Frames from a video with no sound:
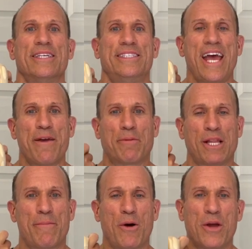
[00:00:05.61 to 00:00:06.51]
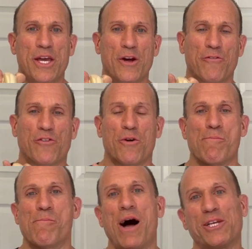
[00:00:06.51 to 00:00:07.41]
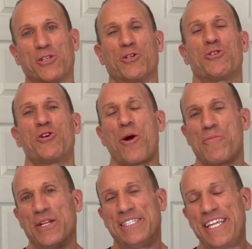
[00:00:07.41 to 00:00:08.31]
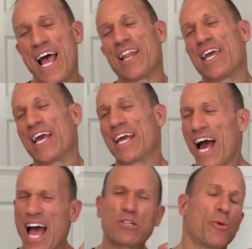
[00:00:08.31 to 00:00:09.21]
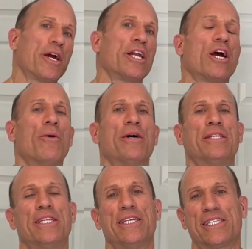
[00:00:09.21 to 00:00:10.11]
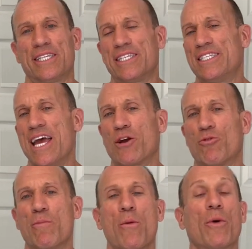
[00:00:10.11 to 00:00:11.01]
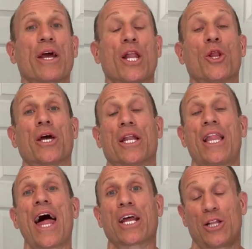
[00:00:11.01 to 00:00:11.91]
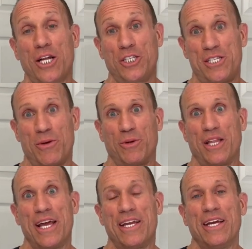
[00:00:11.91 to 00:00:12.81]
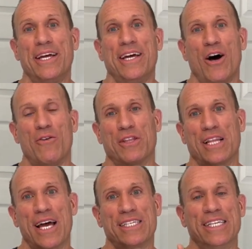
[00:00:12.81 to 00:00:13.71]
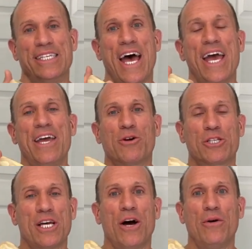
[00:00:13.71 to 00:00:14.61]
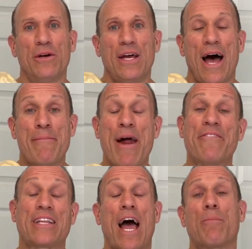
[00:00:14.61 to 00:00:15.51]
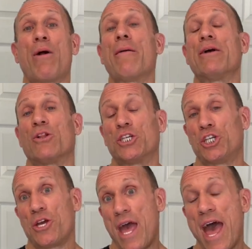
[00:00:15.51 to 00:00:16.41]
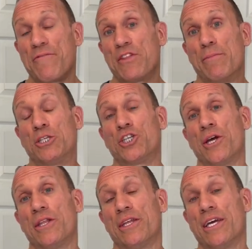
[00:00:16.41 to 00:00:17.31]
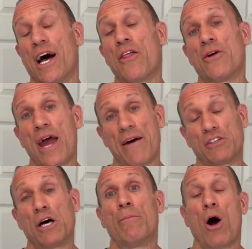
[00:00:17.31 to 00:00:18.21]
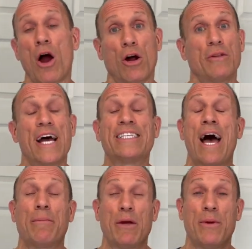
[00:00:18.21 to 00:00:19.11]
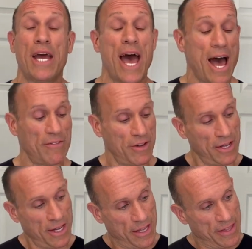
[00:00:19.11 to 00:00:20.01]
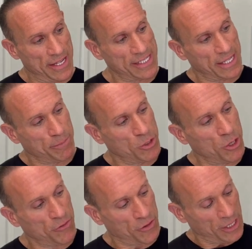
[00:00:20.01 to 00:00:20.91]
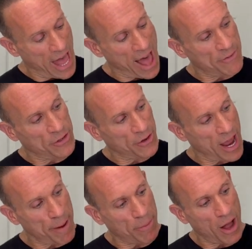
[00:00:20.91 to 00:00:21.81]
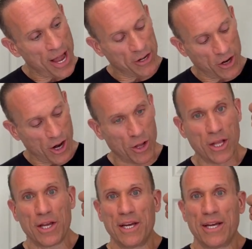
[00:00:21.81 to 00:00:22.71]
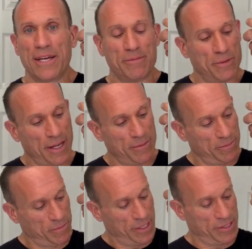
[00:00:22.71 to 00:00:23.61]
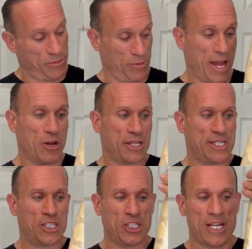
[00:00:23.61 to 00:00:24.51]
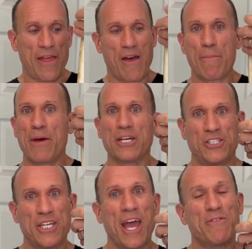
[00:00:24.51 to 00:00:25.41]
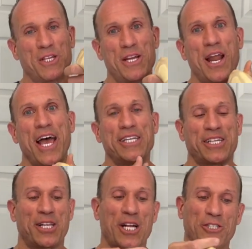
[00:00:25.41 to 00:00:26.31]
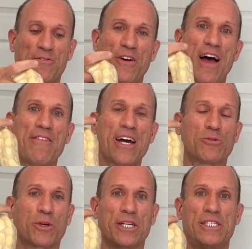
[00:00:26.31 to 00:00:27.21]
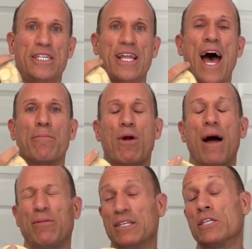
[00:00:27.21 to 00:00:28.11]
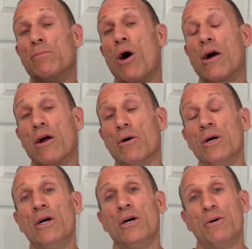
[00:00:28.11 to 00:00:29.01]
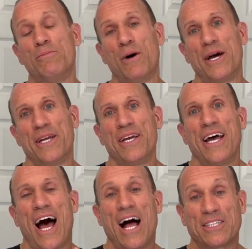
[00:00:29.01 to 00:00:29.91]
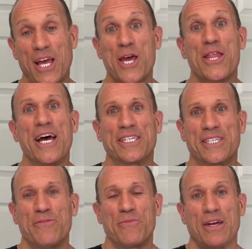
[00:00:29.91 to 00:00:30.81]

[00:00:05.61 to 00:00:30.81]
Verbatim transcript: Dave Palumbo here for Muscle Serpents Daily, and guys, we're going to go into this snake room and we're going to look at a lot of clutches that were laid over the last day or so. As a matter of fact, I'll probably only show you half of them and show you the other half tomorrow. That's how many we have. This beautiful lavender het pied girl is, and you can see she's not that big. She gave us a nice clutch of five eggs. We're going to see that probably tomorrow, but I'll tell you this.